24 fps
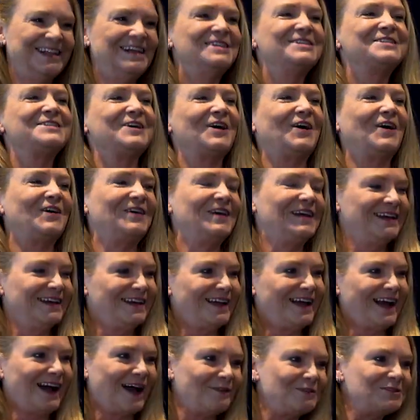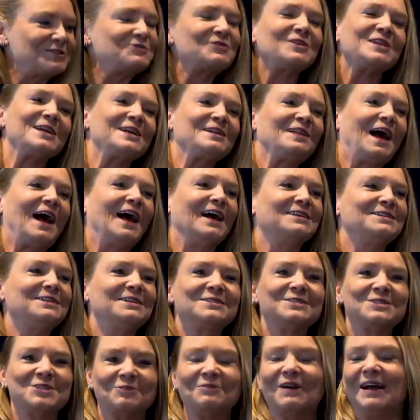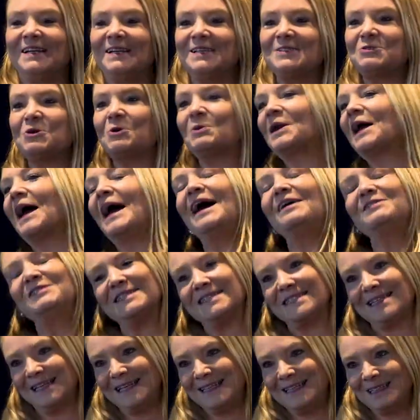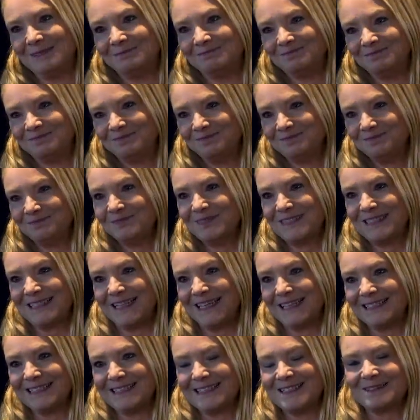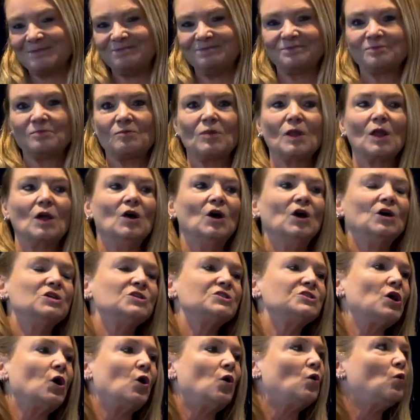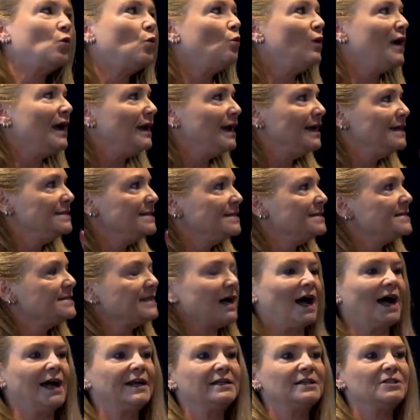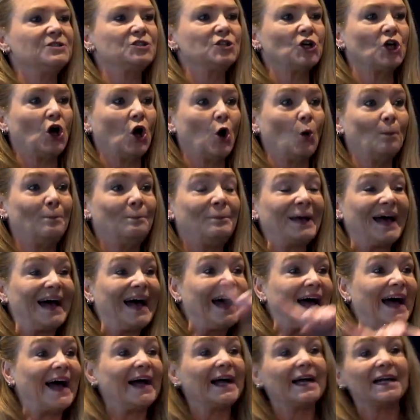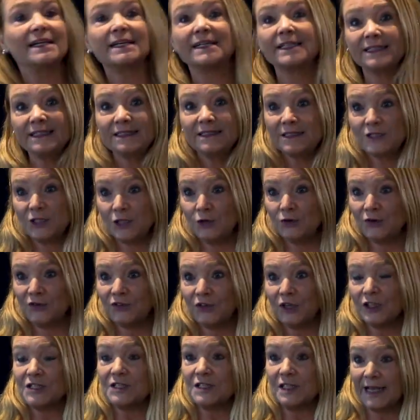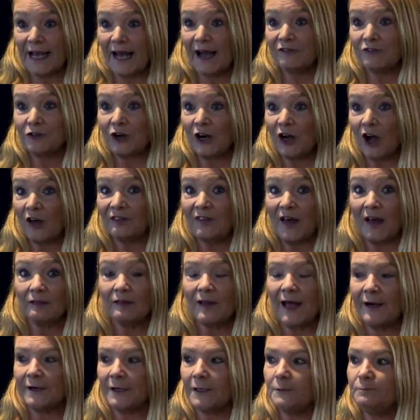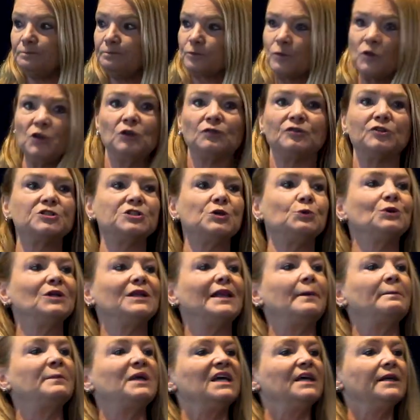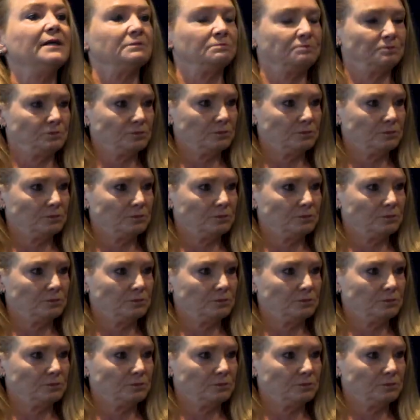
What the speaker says: So I was really glad to run into him, and I haven't seen him since. So when I decided to go back to university after I got that letter, the university wouldn't let me in.